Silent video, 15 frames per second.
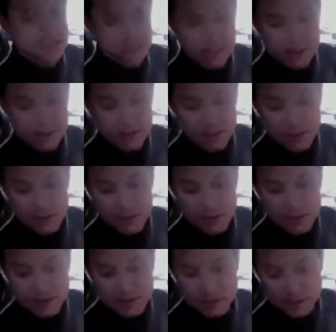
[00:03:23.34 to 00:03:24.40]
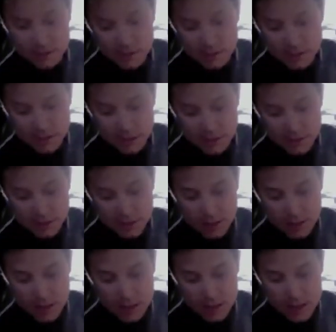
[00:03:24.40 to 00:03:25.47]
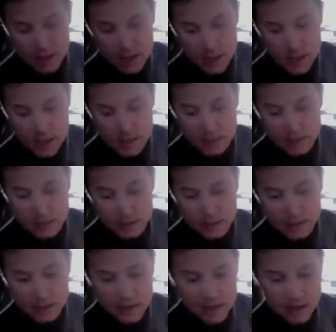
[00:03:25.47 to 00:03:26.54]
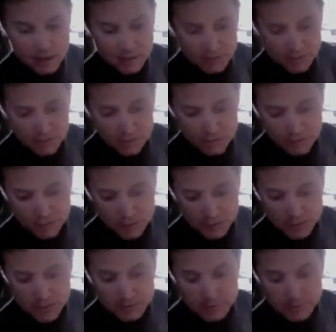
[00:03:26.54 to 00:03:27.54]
though, is a little bit tricky, and negative reinforcement